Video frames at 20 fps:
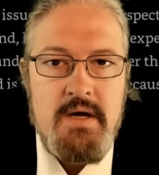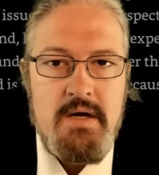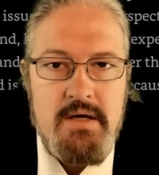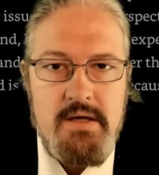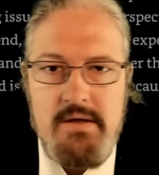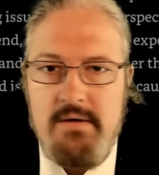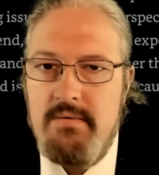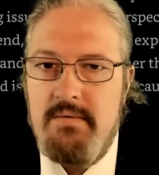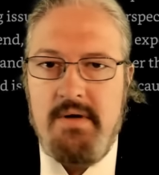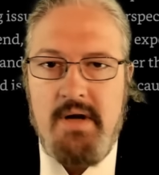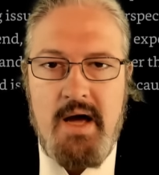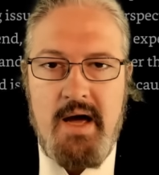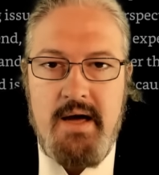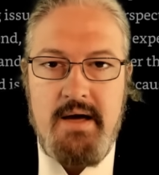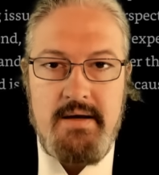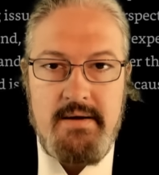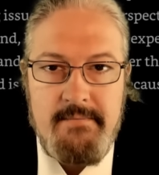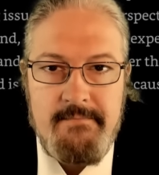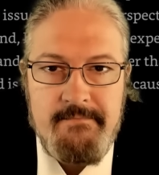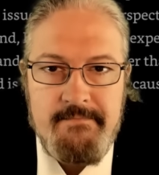you and
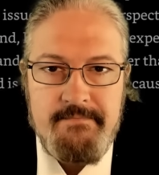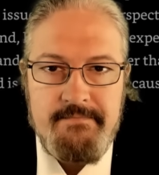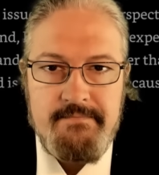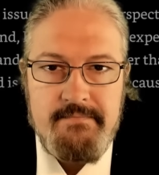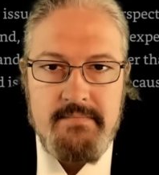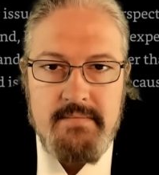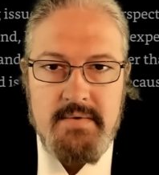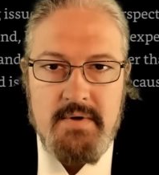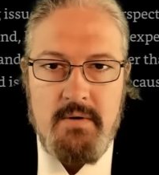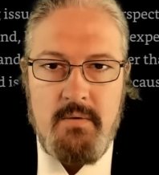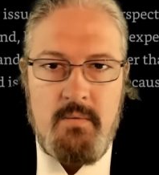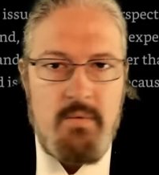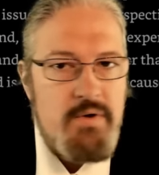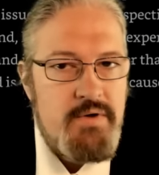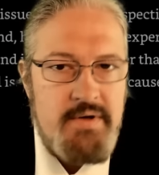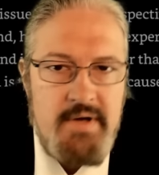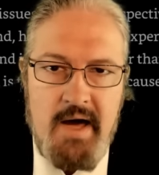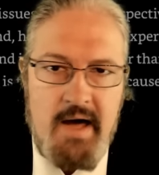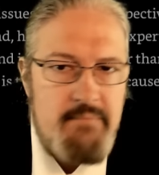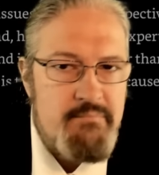I would
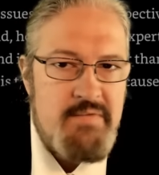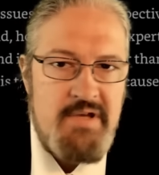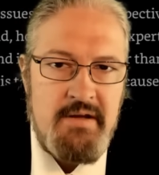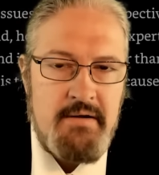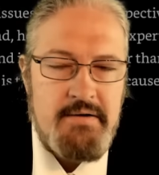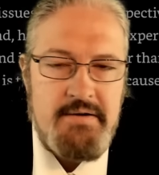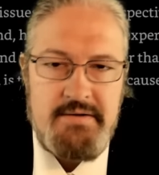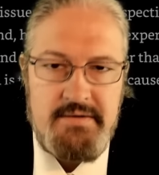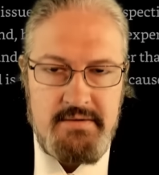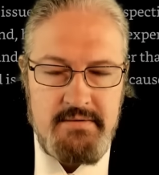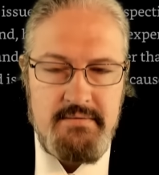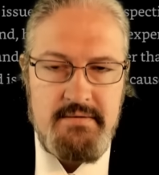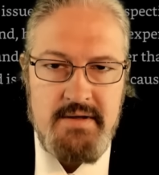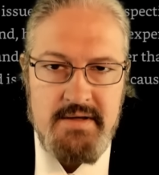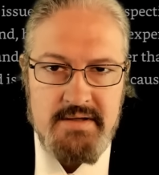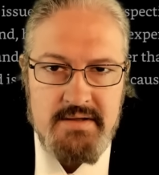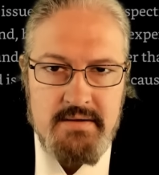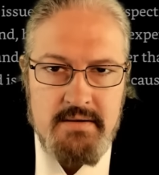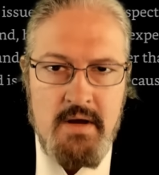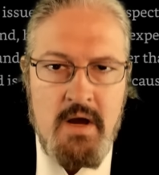not be able to do
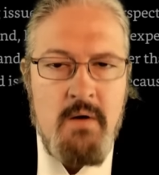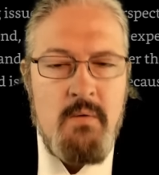this.